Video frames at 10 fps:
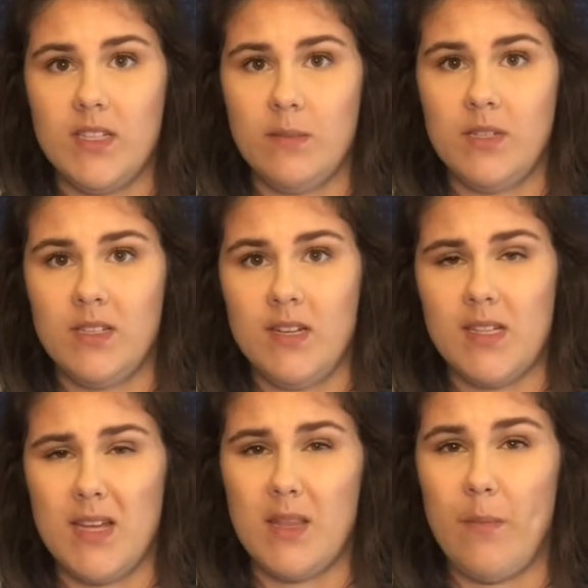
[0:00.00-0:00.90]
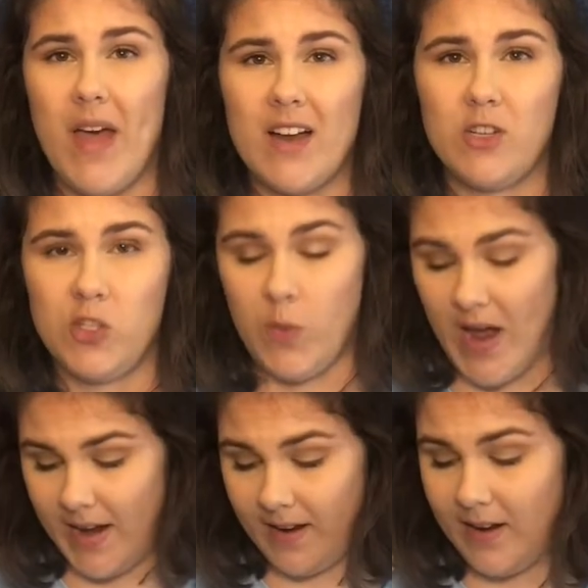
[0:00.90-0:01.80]
substance is on the back just so I
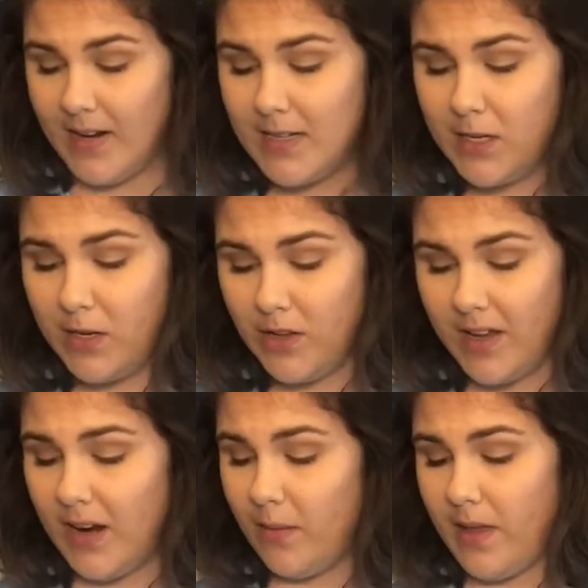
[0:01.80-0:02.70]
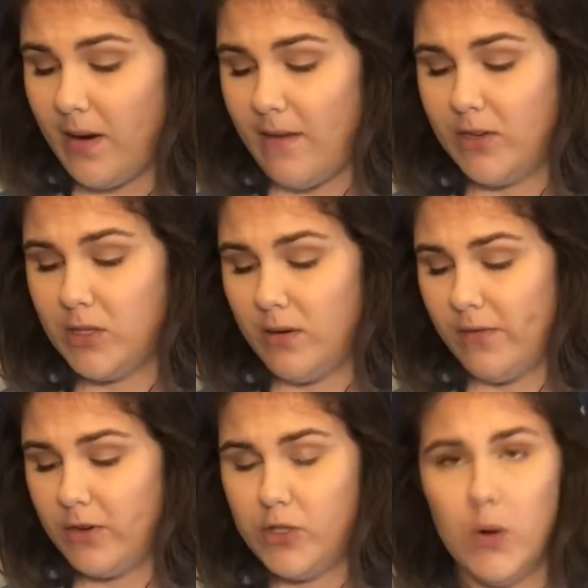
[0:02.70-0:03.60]
can easily look at it without having to
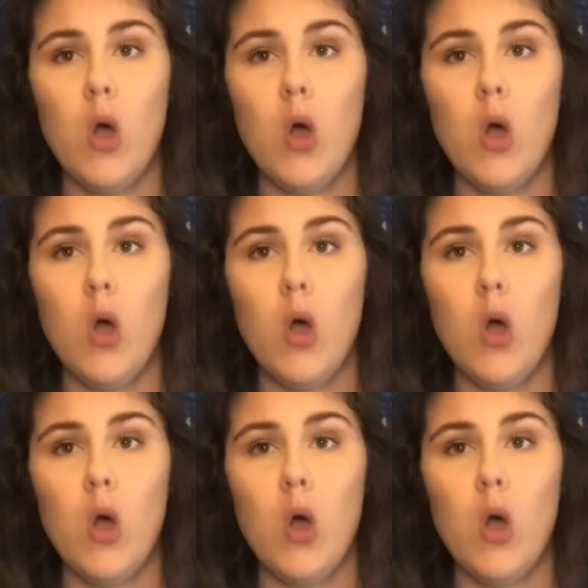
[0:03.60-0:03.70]
refer to